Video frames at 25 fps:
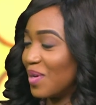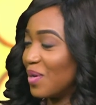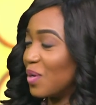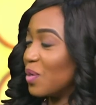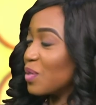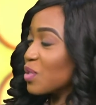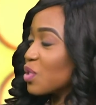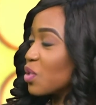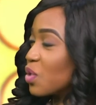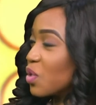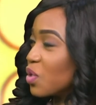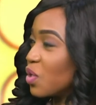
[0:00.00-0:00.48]

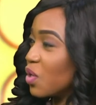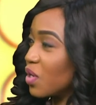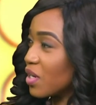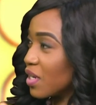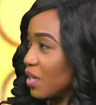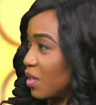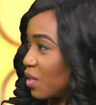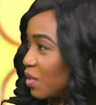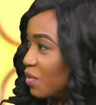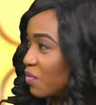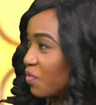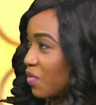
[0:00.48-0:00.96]
also oh, your
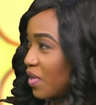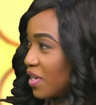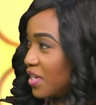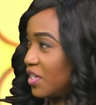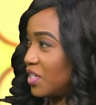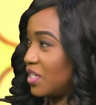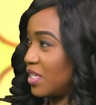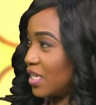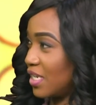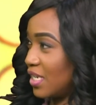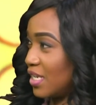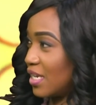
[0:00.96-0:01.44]
girlfriend
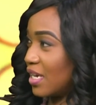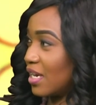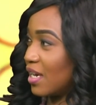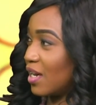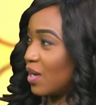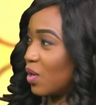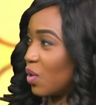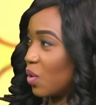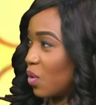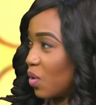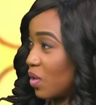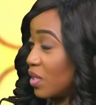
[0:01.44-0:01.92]
is she
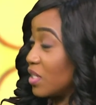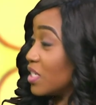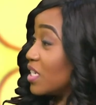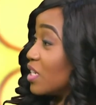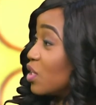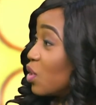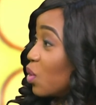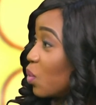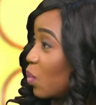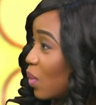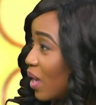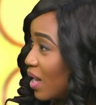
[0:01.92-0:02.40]
here or is she
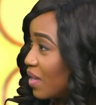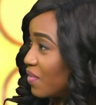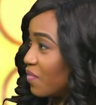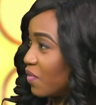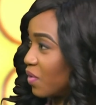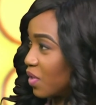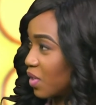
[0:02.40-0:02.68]
your wife His or